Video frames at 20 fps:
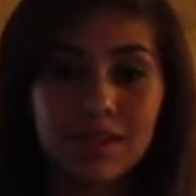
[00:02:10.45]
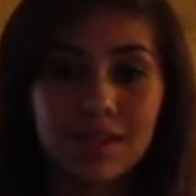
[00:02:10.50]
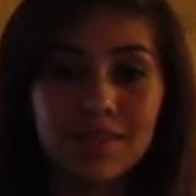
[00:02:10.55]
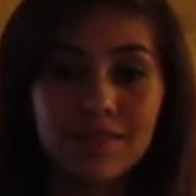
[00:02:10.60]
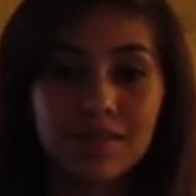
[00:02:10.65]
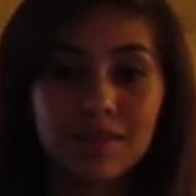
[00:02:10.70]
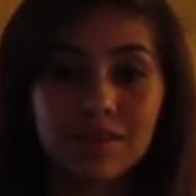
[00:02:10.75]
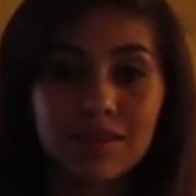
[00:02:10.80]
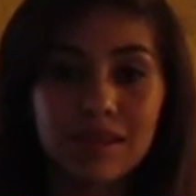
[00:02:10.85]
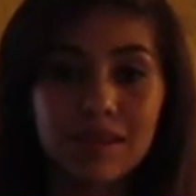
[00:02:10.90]

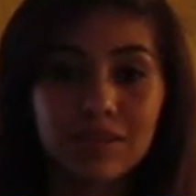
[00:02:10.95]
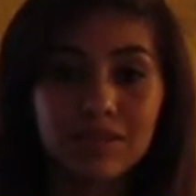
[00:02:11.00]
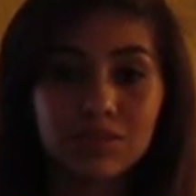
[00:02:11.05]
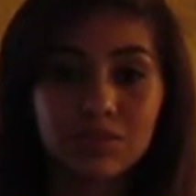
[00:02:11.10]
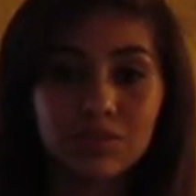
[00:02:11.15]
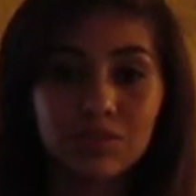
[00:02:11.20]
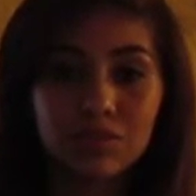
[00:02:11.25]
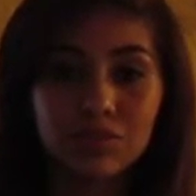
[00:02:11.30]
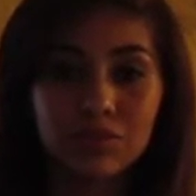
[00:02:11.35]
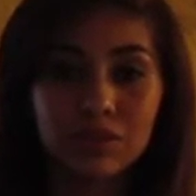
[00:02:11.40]
The
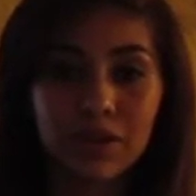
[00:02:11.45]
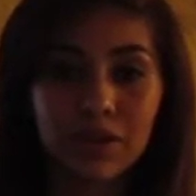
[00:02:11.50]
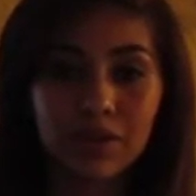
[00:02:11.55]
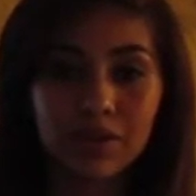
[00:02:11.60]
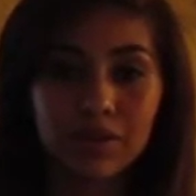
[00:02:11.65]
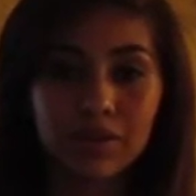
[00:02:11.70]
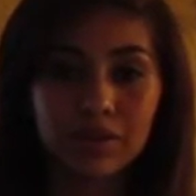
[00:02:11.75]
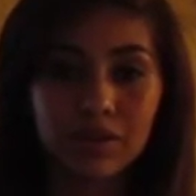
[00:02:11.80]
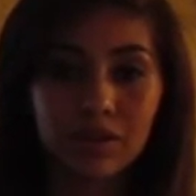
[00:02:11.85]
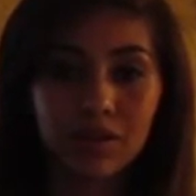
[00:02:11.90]
occasional drought
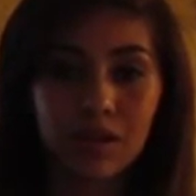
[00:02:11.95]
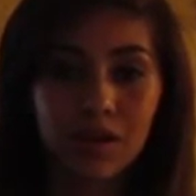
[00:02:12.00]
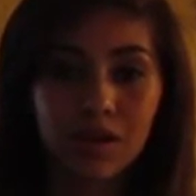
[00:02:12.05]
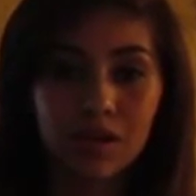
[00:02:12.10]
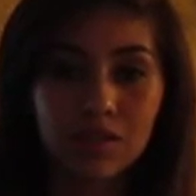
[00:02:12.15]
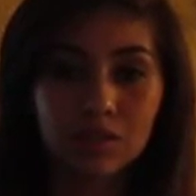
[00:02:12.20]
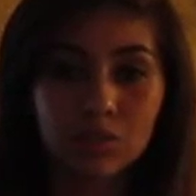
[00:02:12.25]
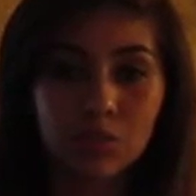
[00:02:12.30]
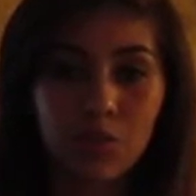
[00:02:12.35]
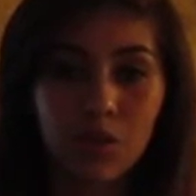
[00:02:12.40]
can
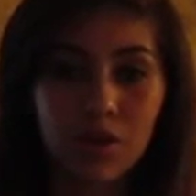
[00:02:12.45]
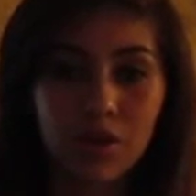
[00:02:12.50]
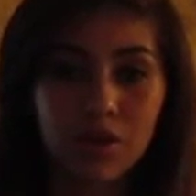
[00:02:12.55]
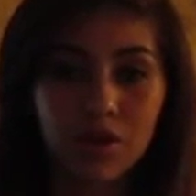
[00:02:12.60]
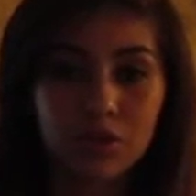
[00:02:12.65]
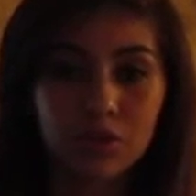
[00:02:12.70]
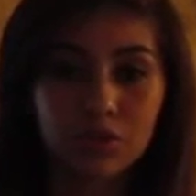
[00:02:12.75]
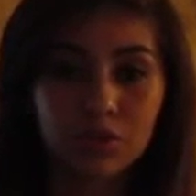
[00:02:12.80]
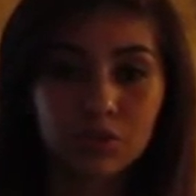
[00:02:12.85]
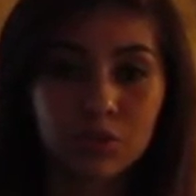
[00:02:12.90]
cause water
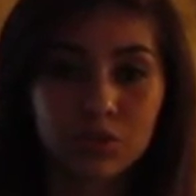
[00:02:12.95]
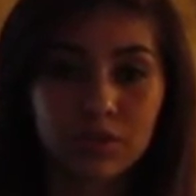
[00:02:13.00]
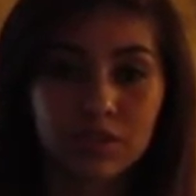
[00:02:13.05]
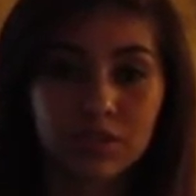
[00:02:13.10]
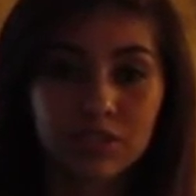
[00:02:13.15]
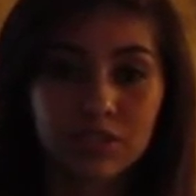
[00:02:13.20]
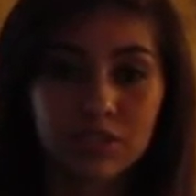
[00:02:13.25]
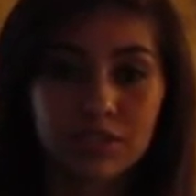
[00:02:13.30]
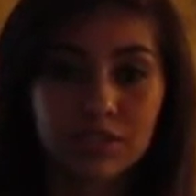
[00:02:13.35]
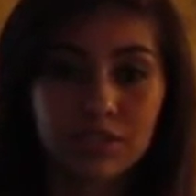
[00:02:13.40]

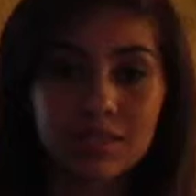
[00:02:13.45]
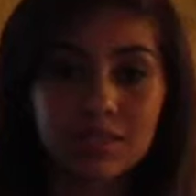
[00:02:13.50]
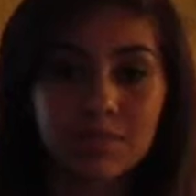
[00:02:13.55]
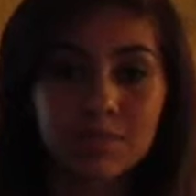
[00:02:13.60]
shortages.